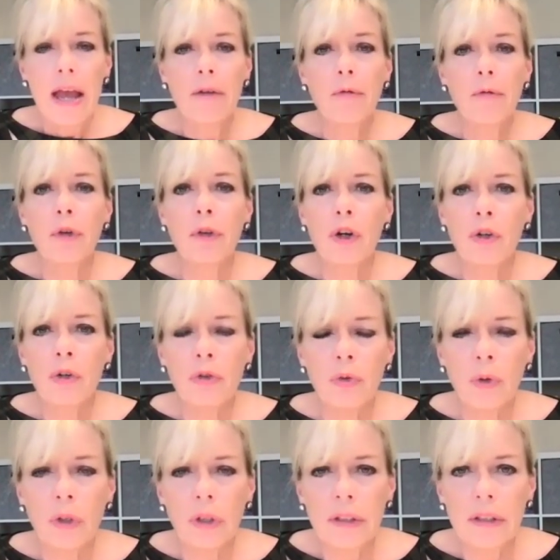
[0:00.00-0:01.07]
And for those
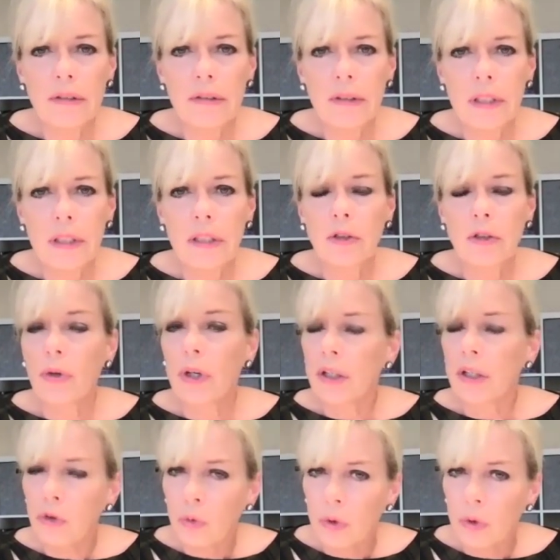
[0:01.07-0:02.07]
who are listening, Trans